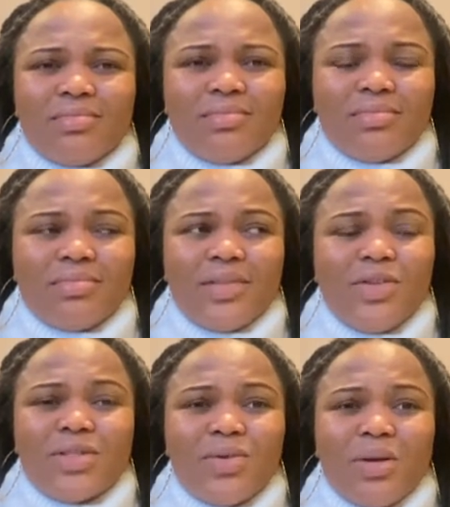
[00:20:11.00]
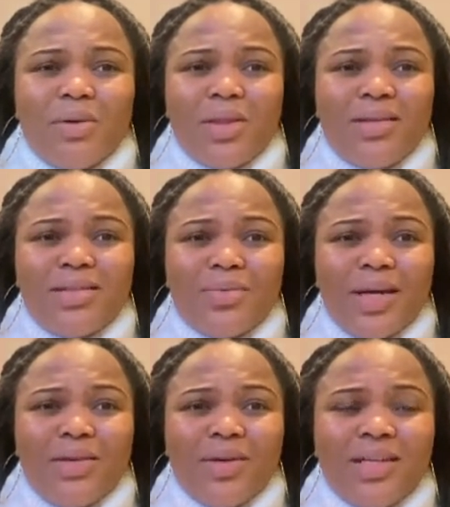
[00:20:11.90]
he doesn't go about it the right
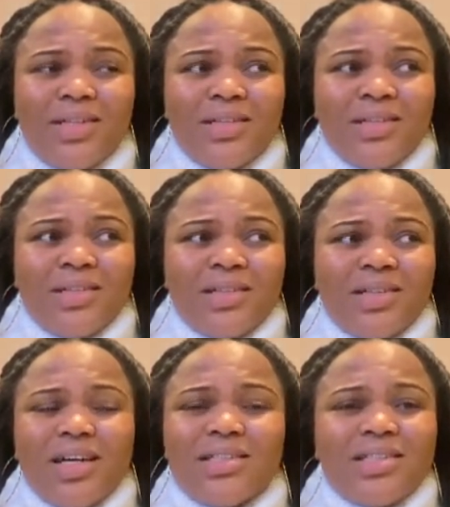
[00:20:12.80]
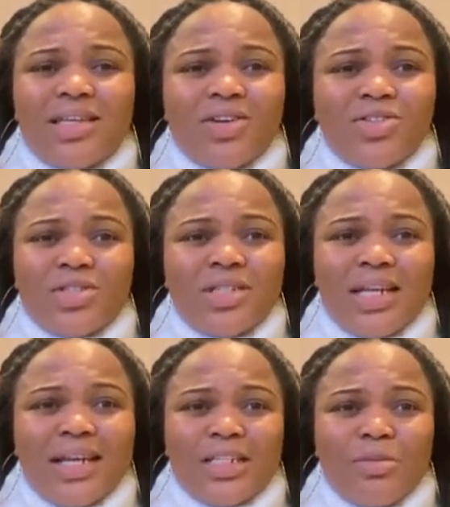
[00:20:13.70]
way. This girl just
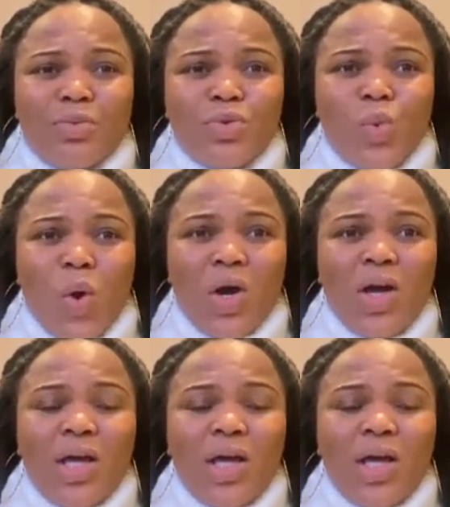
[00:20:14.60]
neglects people's work.